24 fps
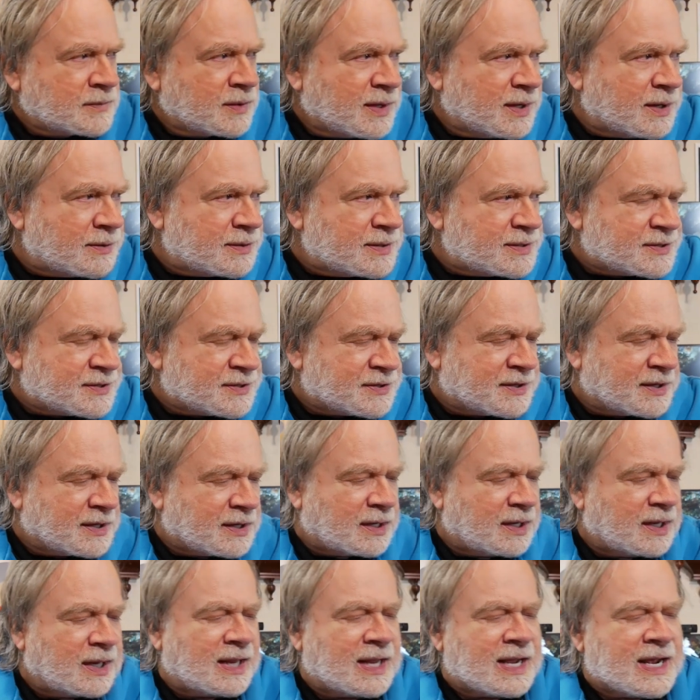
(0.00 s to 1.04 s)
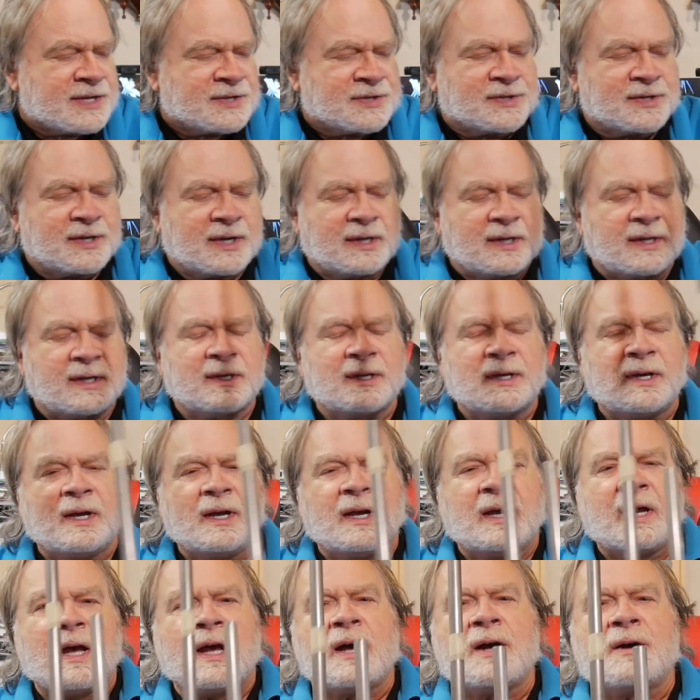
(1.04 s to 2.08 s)
Here is the classic
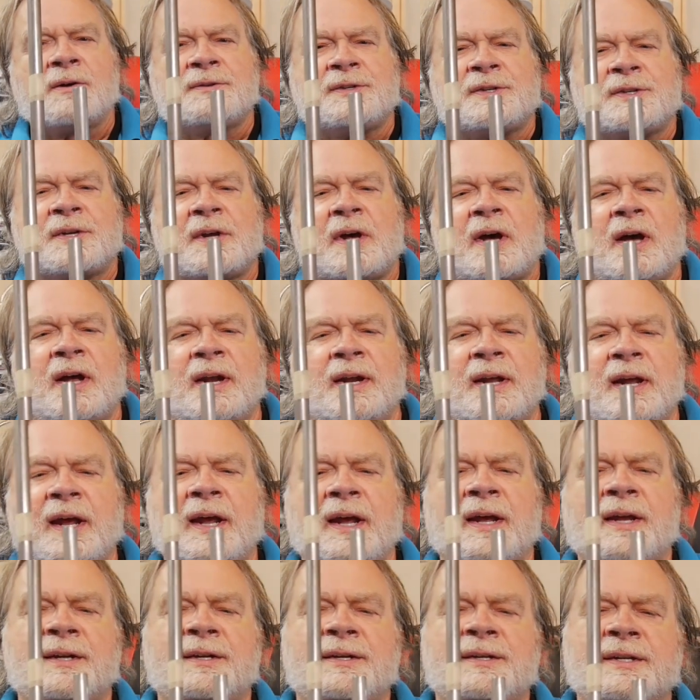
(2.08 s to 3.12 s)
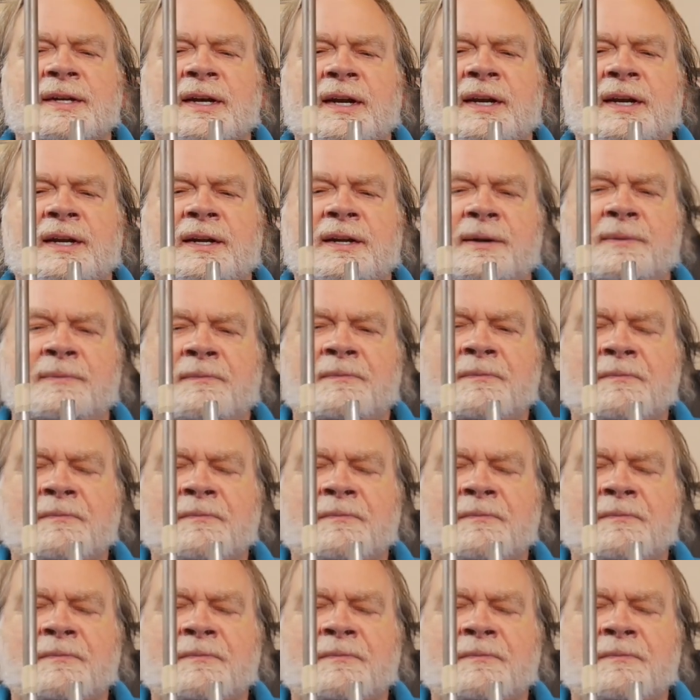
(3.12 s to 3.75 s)
outside antenna.